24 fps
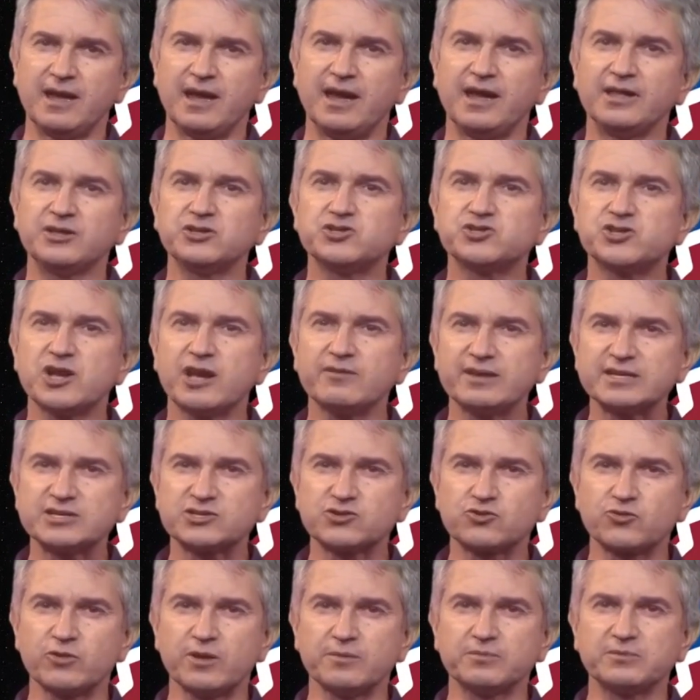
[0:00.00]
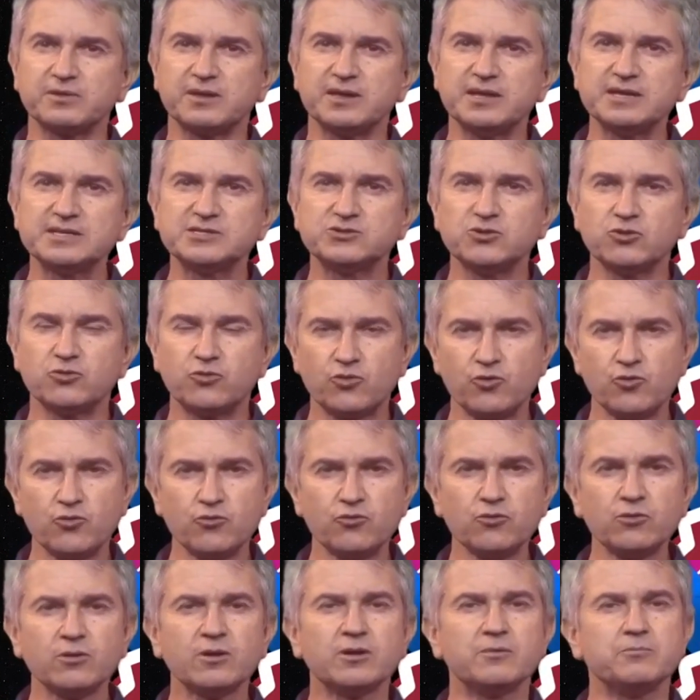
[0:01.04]
and JavaScript is the
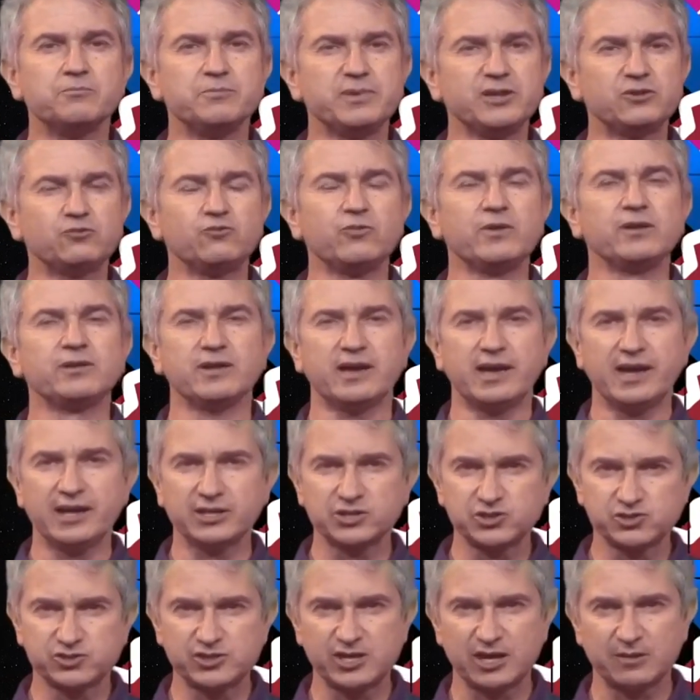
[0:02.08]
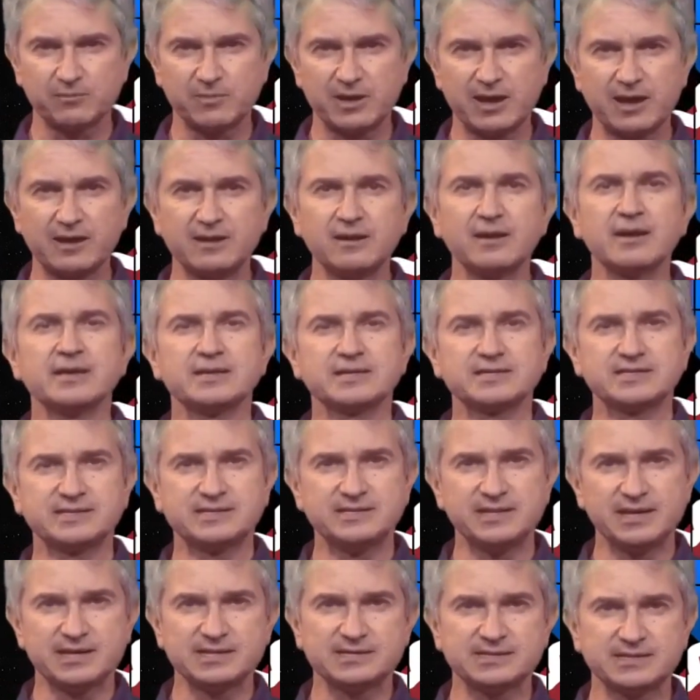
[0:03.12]
glue between H T M L,
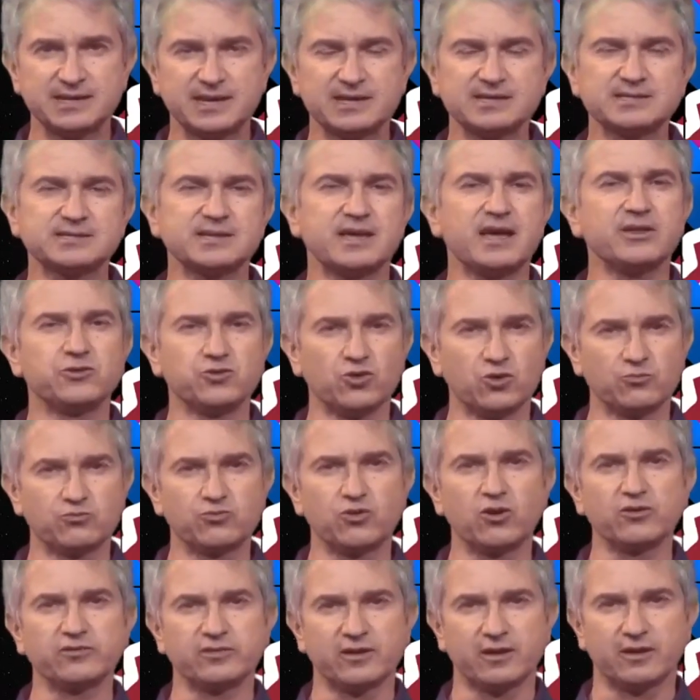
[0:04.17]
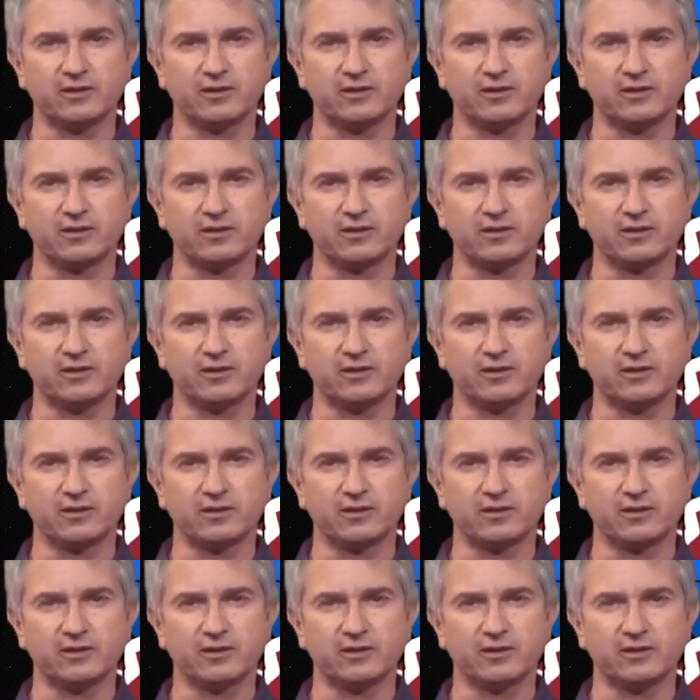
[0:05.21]
C S S, and your browser.